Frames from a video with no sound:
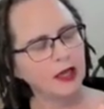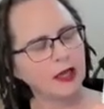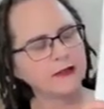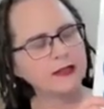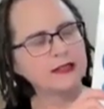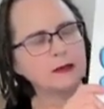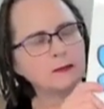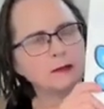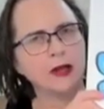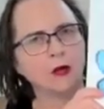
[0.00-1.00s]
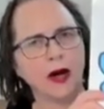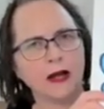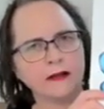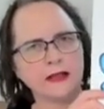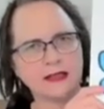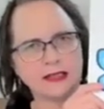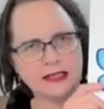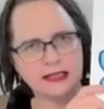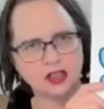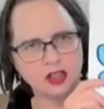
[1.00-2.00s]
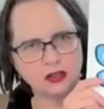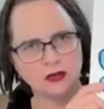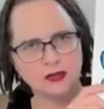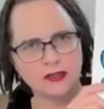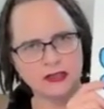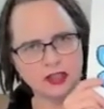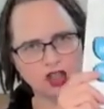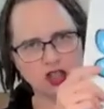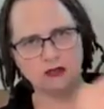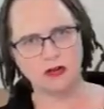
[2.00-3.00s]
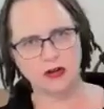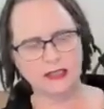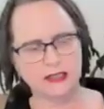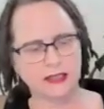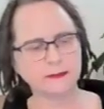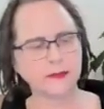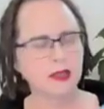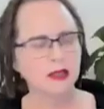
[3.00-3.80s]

And this is the big one that the teacher uses at shared writing.